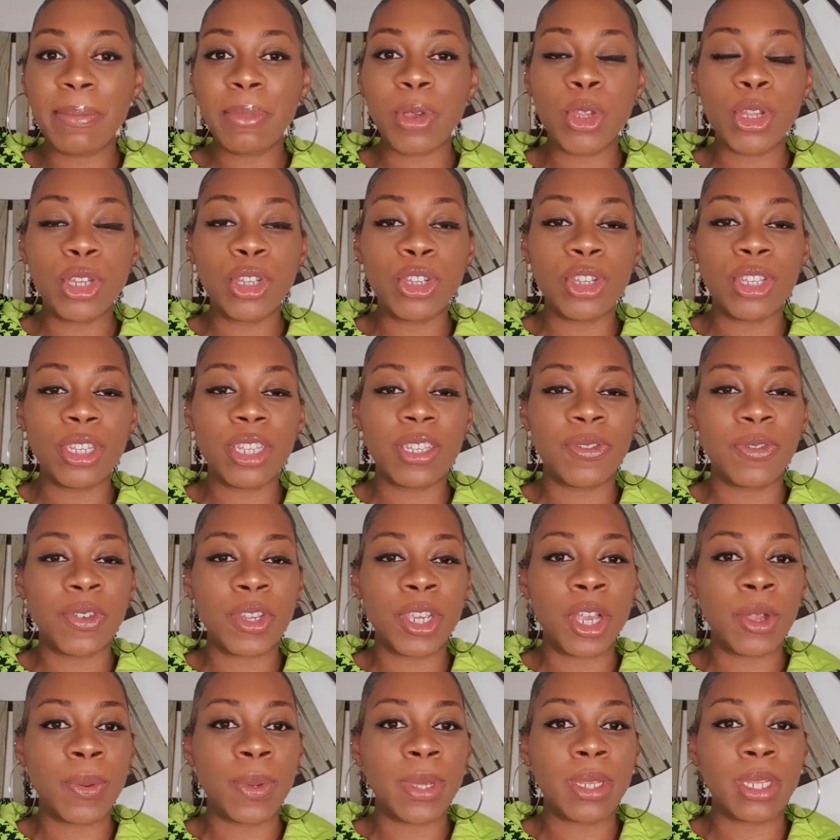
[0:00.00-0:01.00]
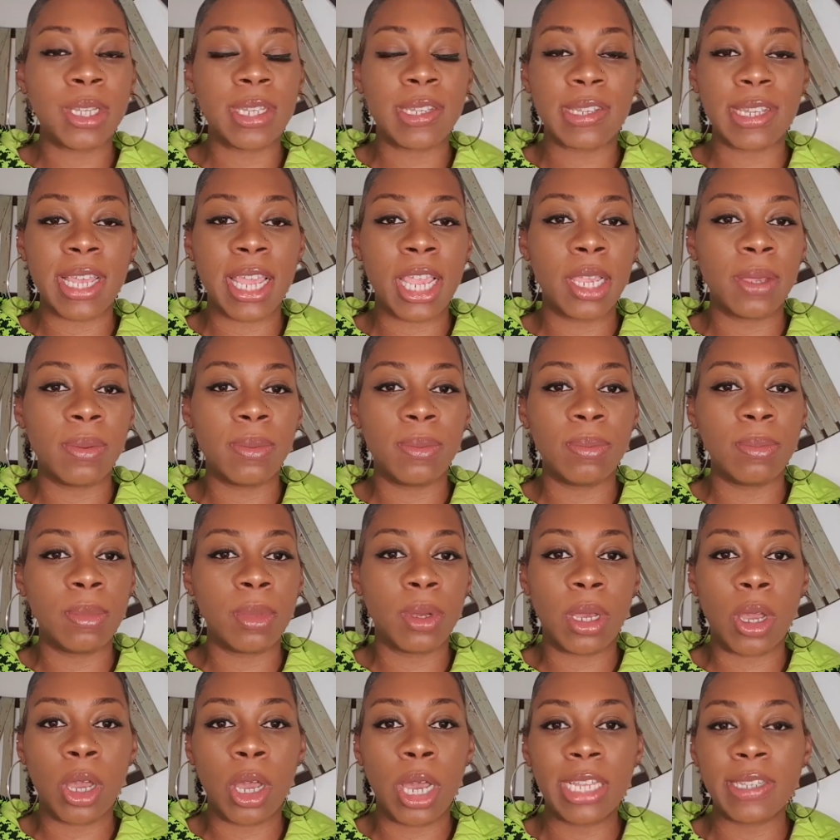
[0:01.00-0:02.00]
going to do this video in the same
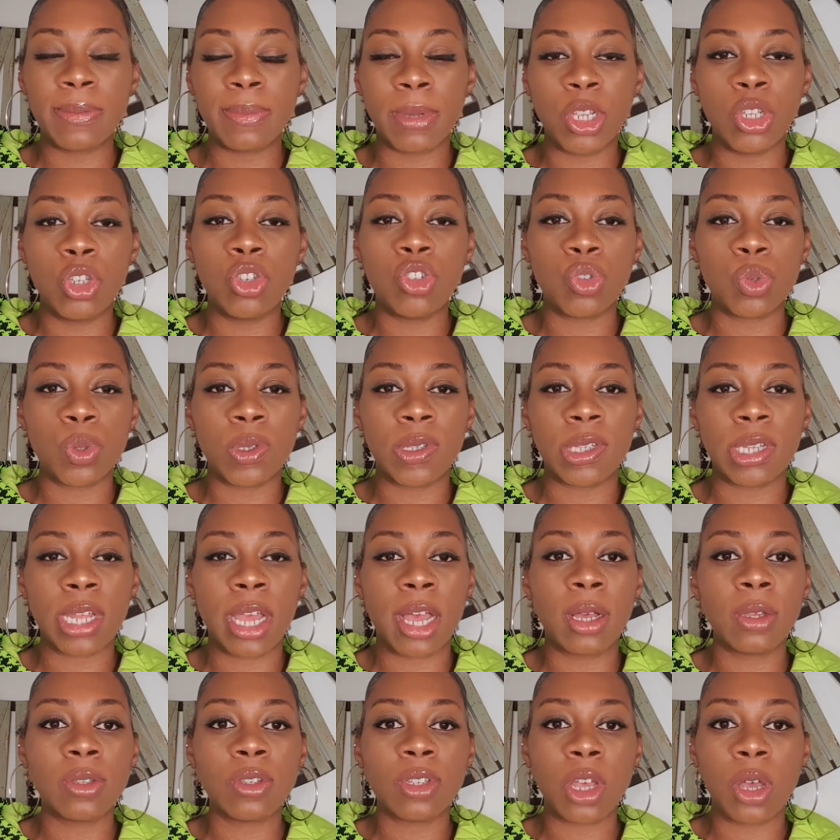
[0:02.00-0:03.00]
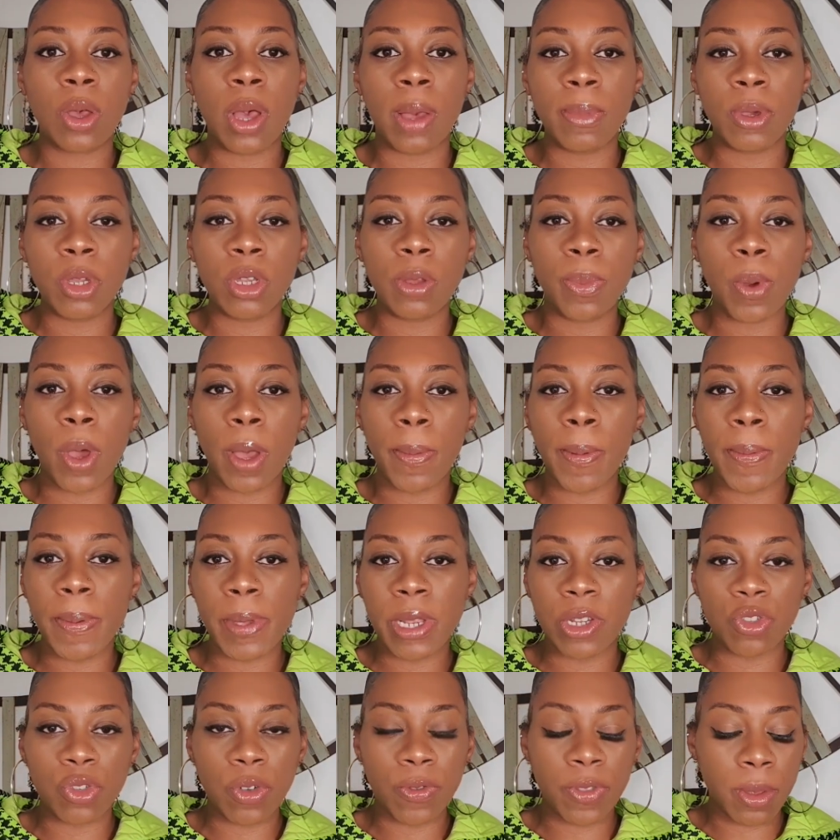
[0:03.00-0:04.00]
as my usual style, so I'm going to put up a
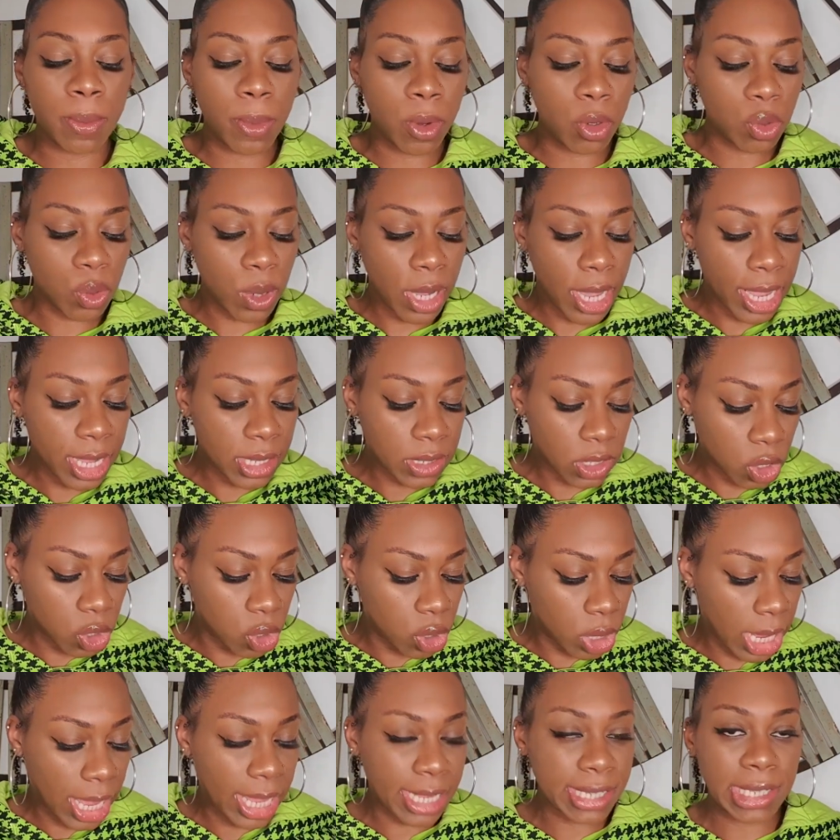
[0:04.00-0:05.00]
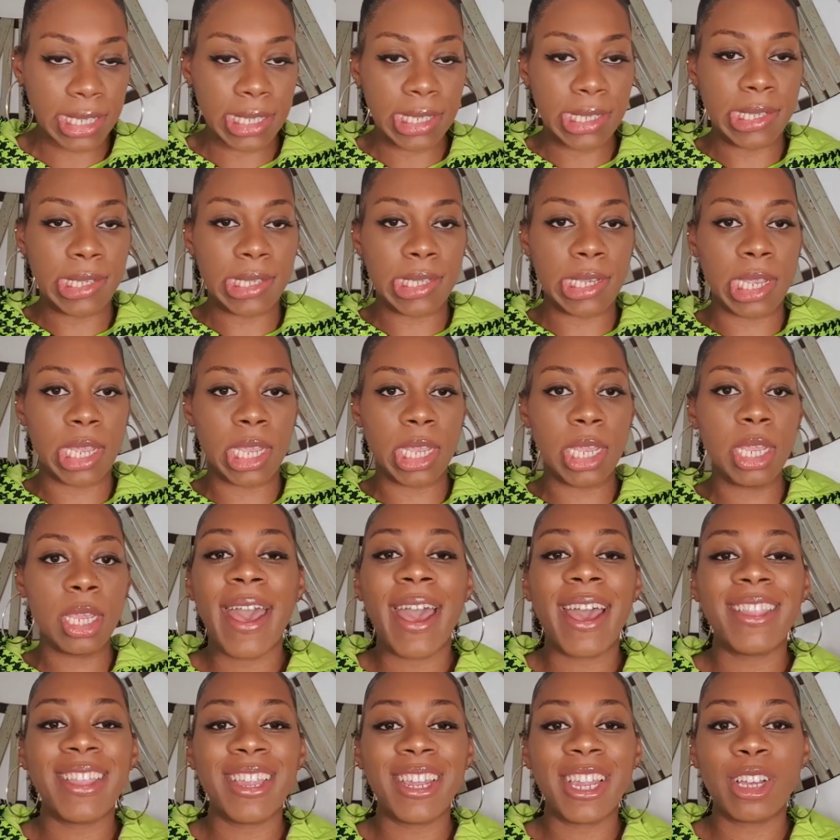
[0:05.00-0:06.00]
picture of the model here so you guys can see,
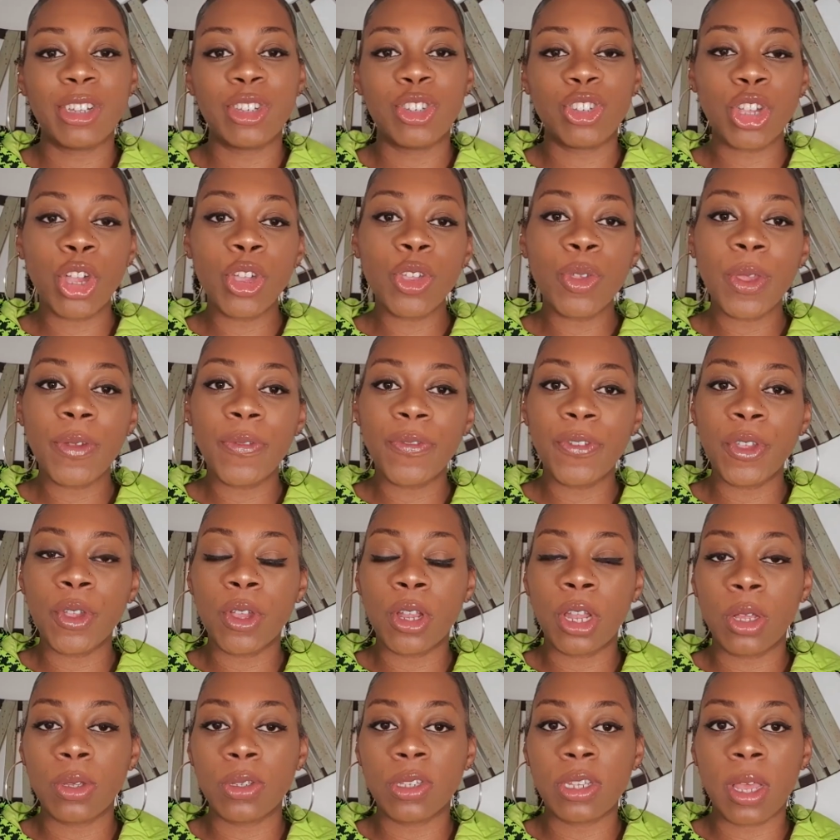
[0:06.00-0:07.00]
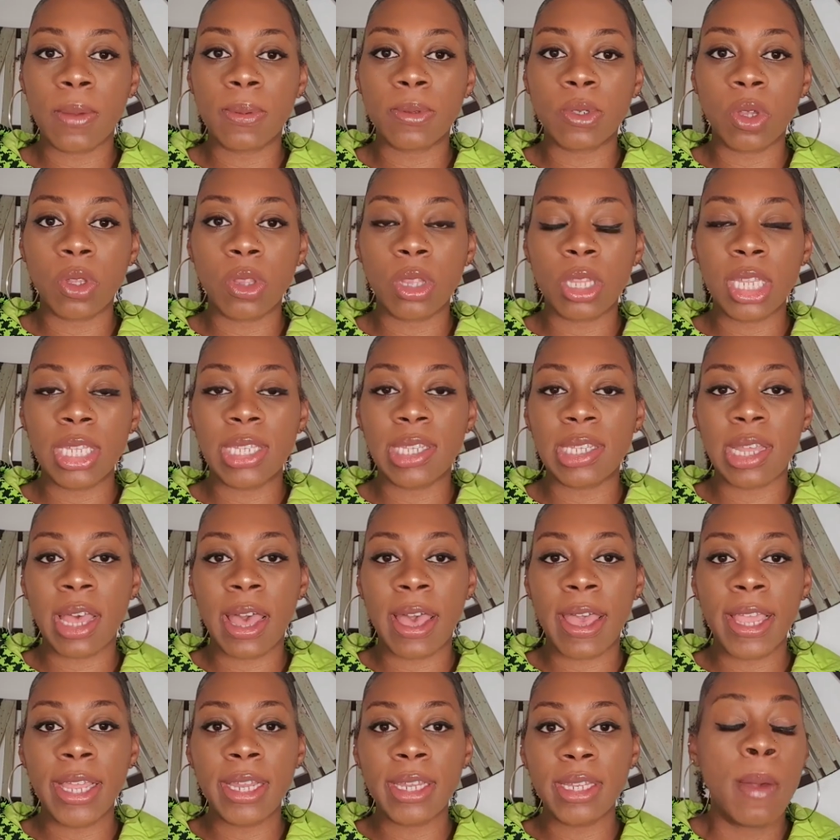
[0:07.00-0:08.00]
and then I'll show you a few close-ups on this
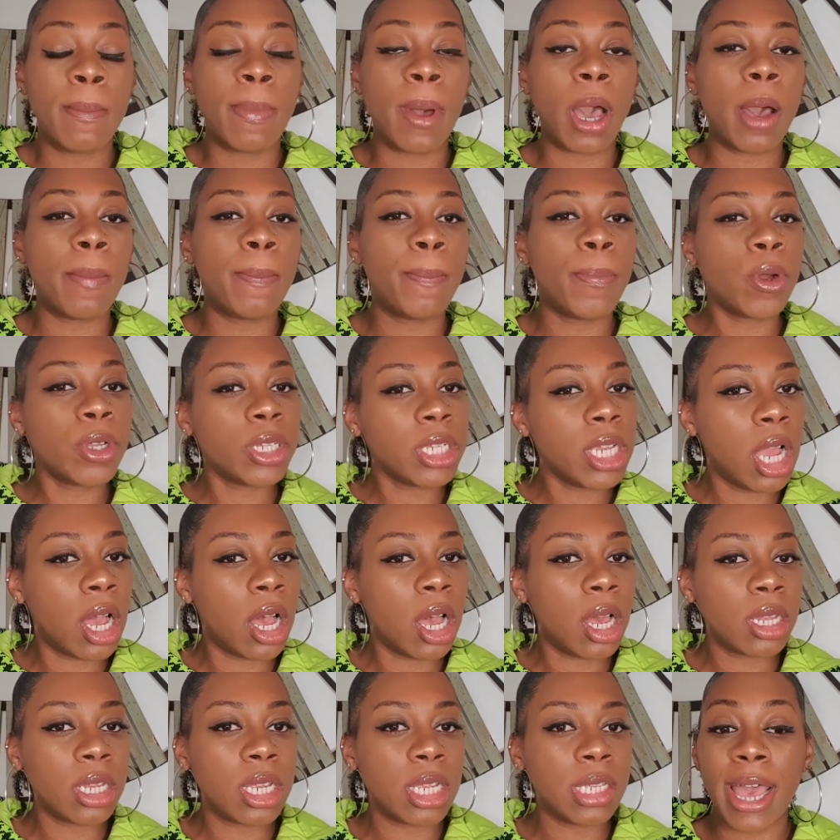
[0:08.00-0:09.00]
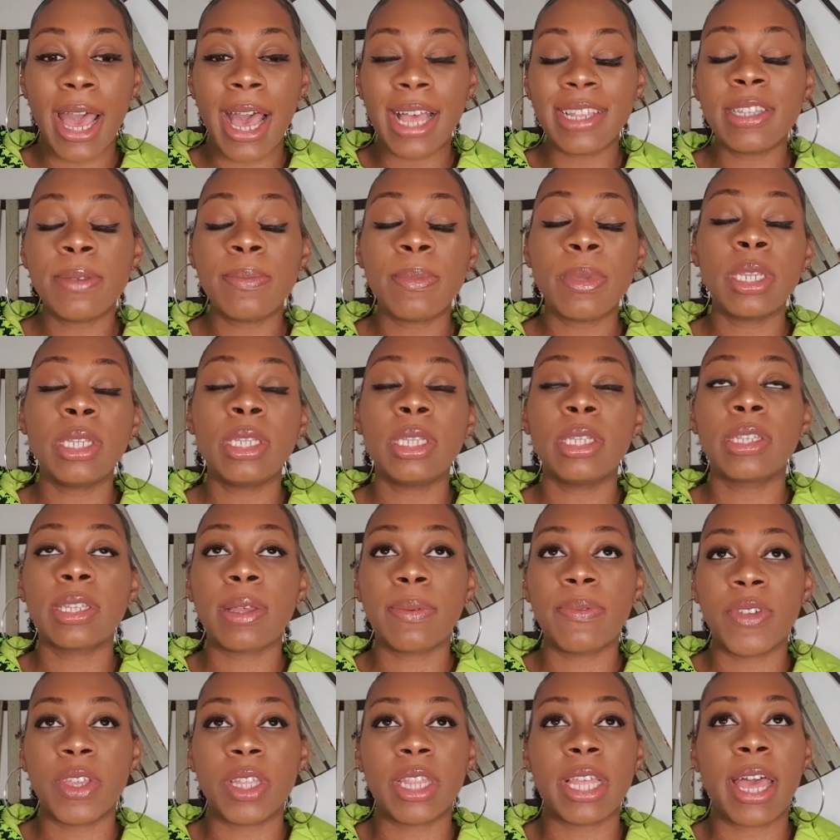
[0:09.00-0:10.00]
side. But a body harness hasn't been
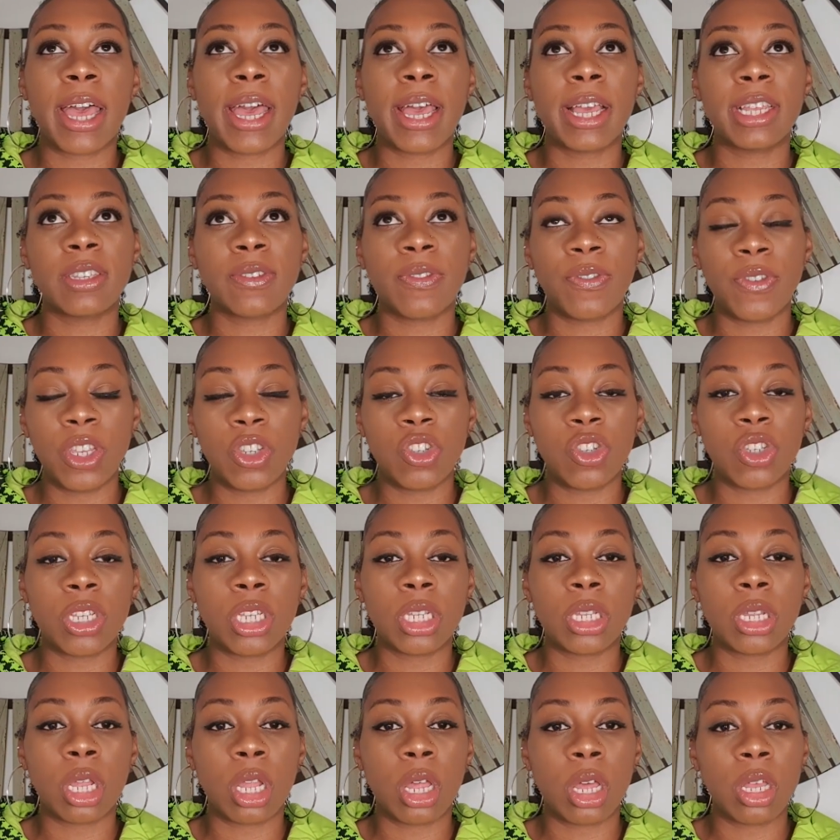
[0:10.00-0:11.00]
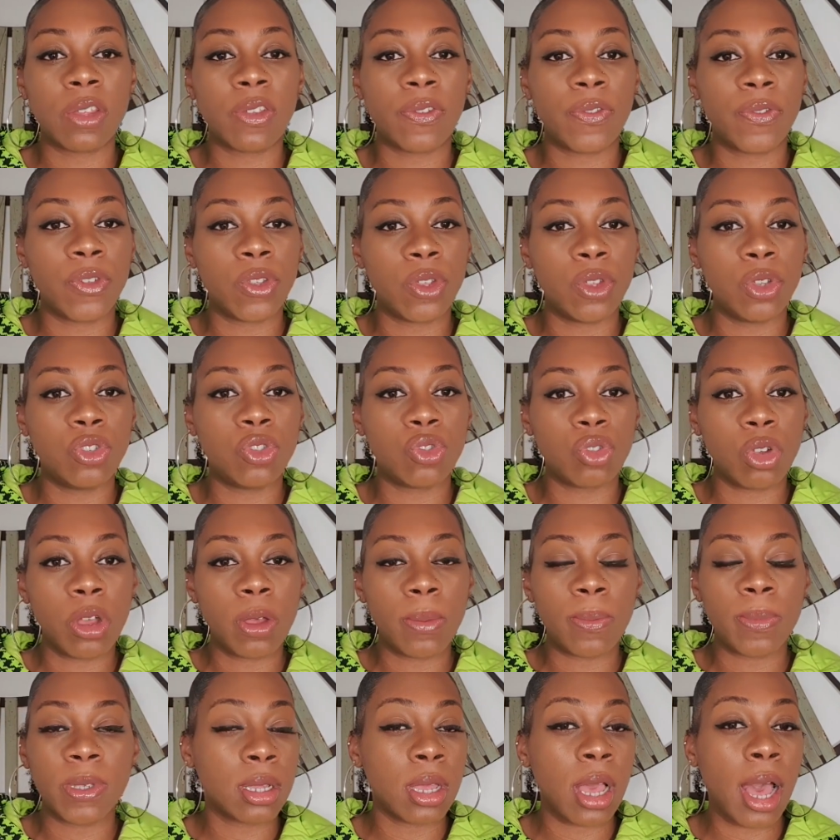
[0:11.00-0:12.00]
something that has featured in the last few
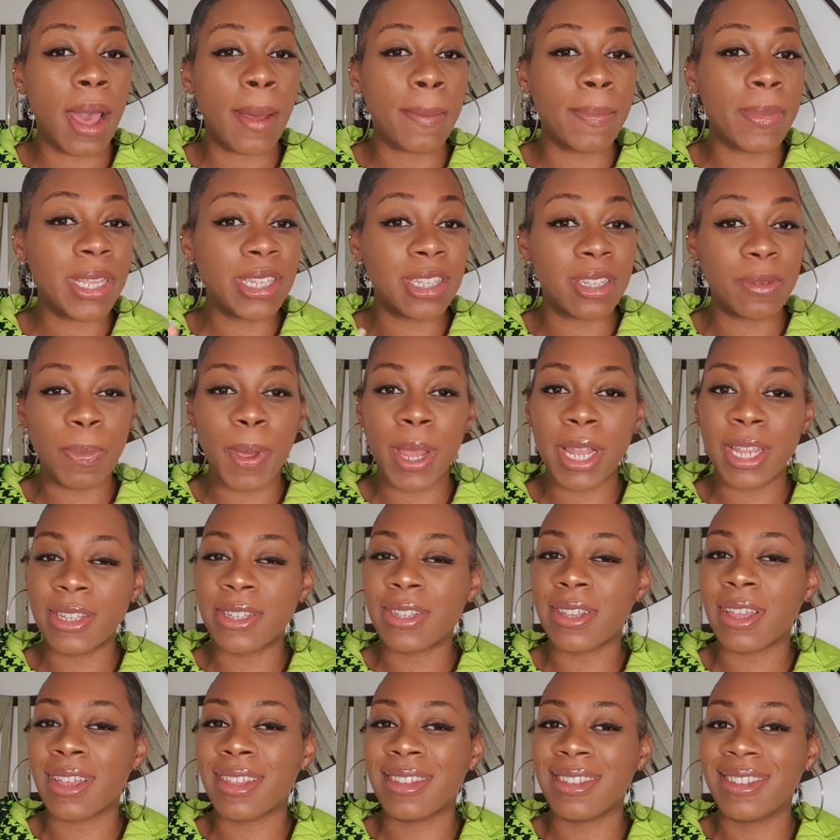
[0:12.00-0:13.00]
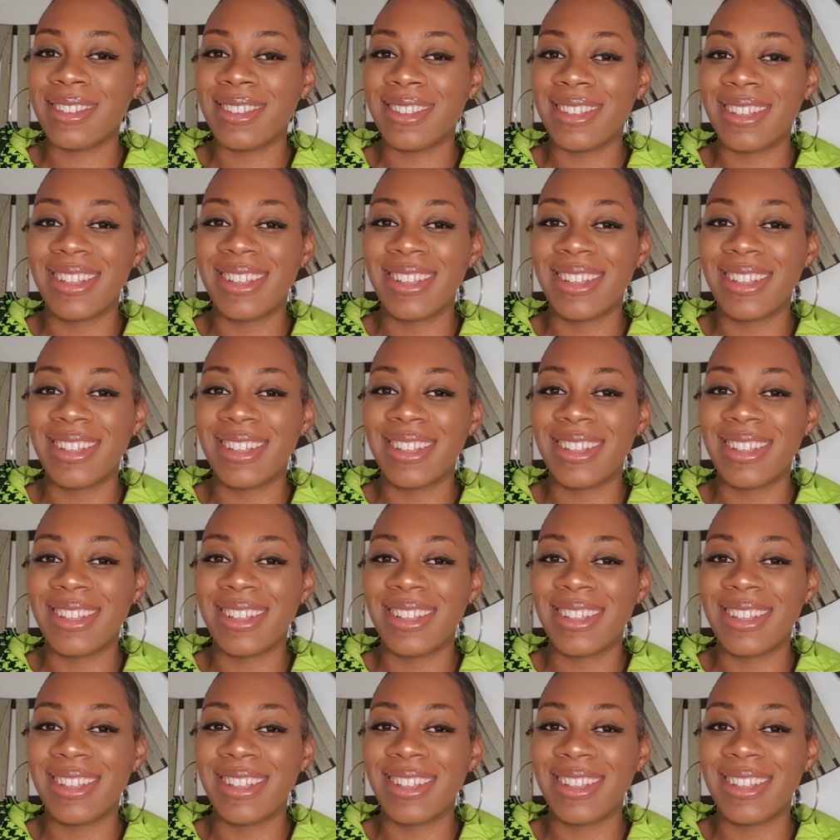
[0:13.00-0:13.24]
drops. I missed Peloton